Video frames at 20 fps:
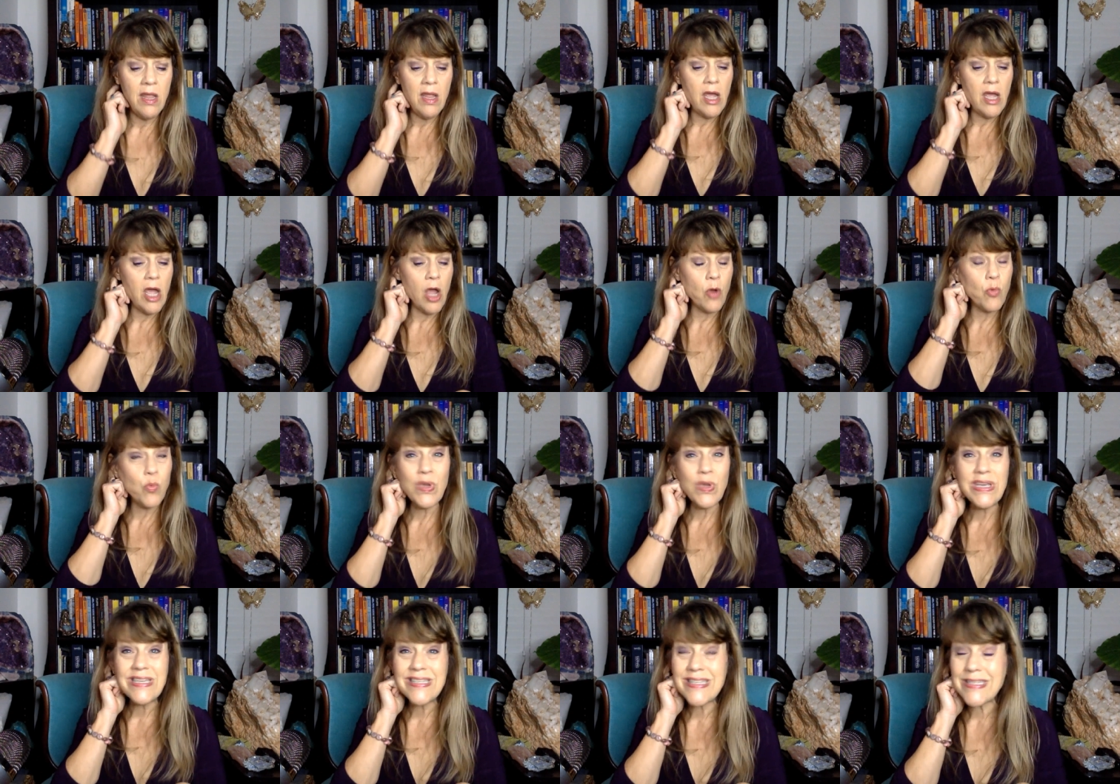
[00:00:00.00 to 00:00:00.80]
uh,
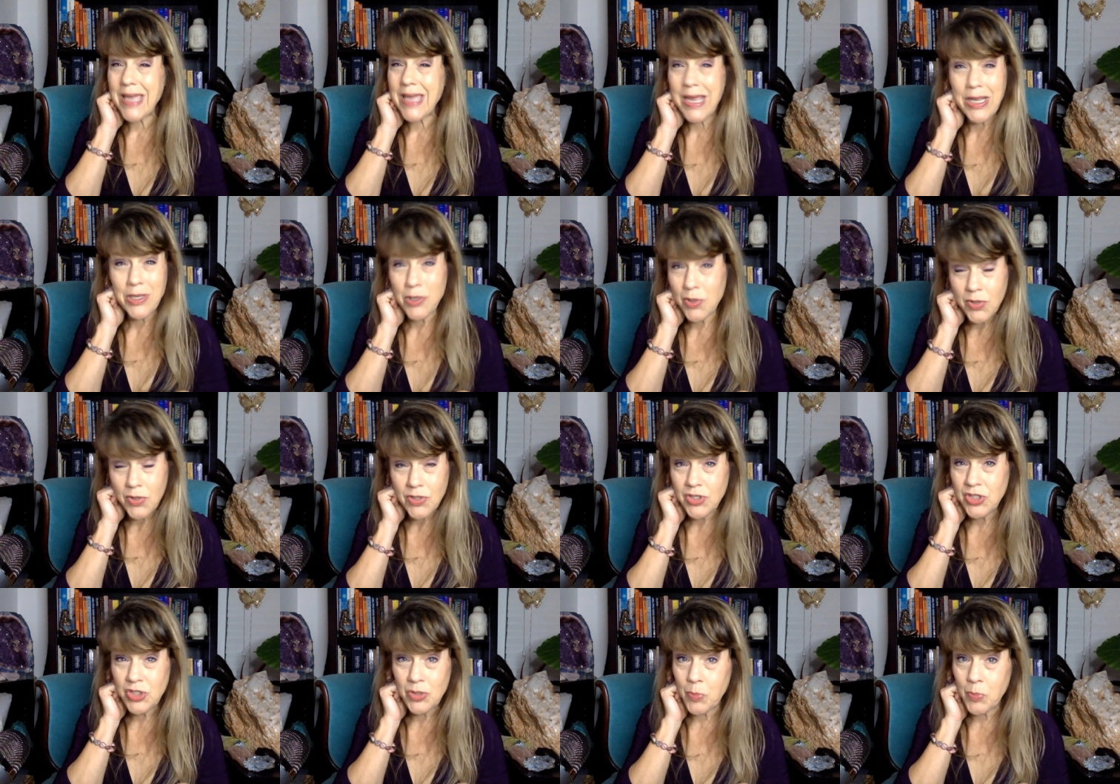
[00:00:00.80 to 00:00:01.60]

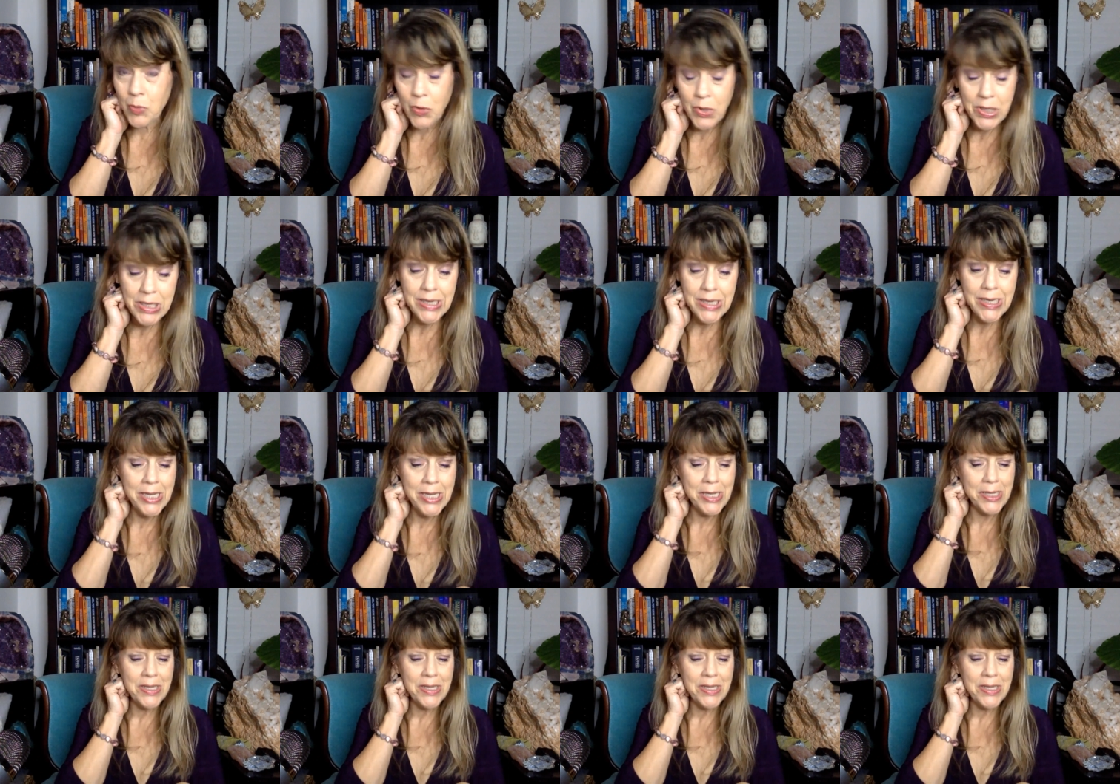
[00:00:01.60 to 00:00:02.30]
recycled debris,